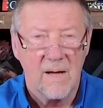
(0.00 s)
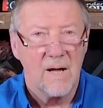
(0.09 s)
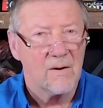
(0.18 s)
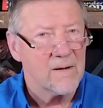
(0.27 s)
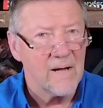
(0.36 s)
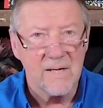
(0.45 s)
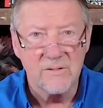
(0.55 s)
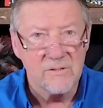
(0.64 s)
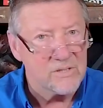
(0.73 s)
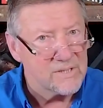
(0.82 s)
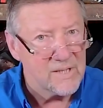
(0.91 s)
I'll guide
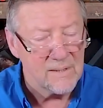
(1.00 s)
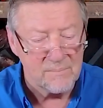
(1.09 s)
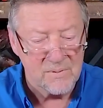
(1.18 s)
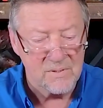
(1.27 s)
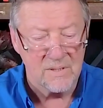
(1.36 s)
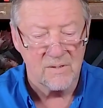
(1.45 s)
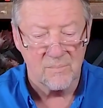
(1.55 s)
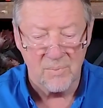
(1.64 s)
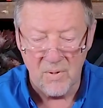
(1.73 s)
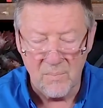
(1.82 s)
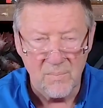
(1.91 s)
your steps into
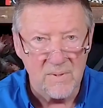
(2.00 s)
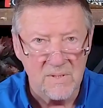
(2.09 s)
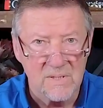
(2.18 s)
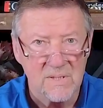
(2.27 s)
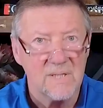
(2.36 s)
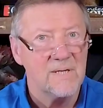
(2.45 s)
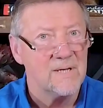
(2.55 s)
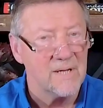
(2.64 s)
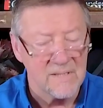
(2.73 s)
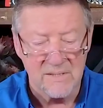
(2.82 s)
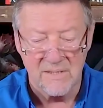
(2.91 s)
purpose and
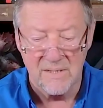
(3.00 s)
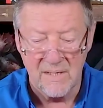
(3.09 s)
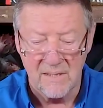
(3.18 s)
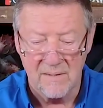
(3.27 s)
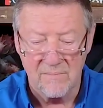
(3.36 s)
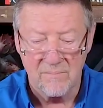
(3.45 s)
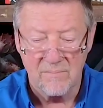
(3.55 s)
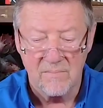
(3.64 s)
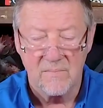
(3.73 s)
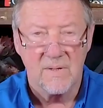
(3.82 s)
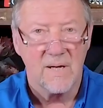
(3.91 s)
destiny.
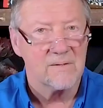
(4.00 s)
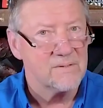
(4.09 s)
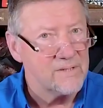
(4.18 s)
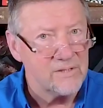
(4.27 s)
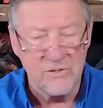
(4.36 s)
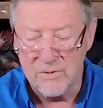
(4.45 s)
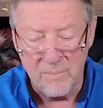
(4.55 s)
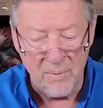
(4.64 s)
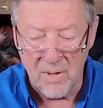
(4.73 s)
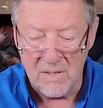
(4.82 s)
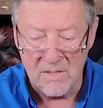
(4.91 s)
I'll teach you to
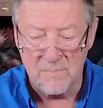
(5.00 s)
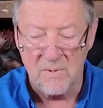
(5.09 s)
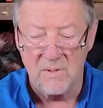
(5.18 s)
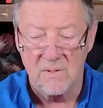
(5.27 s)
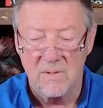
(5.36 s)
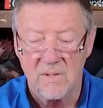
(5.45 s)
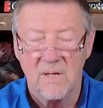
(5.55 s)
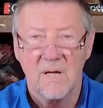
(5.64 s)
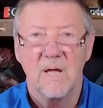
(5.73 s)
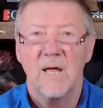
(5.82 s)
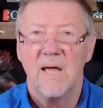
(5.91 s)
prosper.
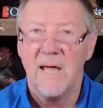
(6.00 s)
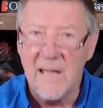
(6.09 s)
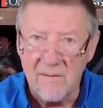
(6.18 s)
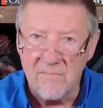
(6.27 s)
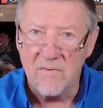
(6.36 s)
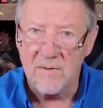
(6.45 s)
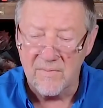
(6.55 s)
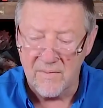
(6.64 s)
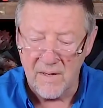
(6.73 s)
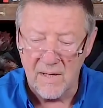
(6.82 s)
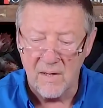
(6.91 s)

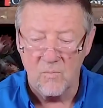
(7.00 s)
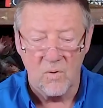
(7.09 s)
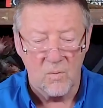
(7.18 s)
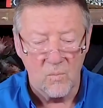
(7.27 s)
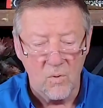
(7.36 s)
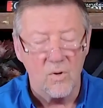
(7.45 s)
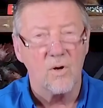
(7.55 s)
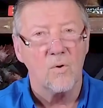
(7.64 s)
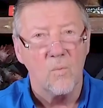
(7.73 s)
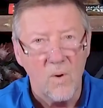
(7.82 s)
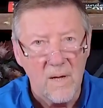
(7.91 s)
Everything will
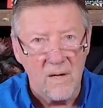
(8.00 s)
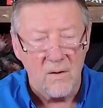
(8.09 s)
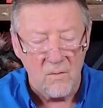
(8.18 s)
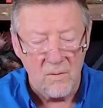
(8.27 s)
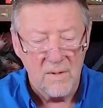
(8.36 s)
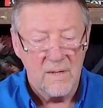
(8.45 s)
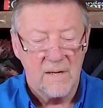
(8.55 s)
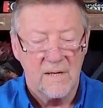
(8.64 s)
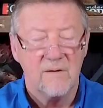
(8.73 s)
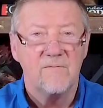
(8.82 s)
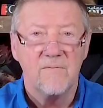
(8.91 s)
work well
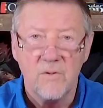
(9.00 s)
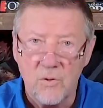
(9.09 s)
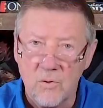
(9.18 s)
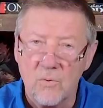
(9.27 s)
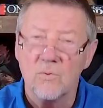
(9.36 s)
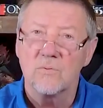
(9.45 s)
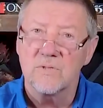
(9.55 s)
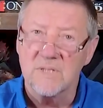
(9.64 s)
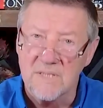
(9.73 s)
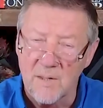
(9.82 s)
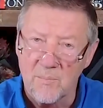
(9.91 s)
if you'll
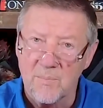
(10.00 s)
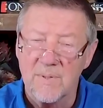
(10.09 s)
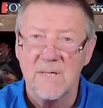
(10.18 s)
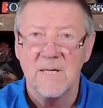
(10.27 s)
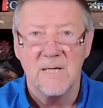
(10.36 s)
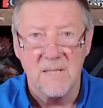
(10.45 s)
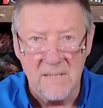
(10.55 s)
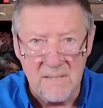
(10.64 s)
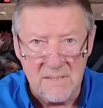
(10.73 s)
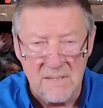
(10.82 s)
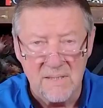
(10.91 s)
simply
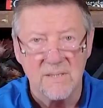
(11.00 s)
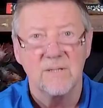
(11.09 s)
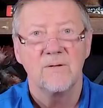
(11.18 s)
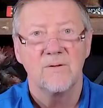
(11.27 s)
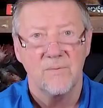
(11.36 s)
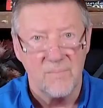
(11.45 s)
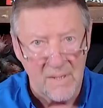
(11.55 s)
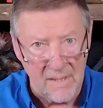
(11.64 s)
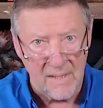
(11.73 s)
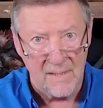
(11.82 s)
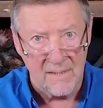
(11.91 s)
listen to
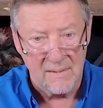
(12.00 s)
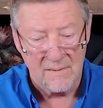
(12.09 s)
me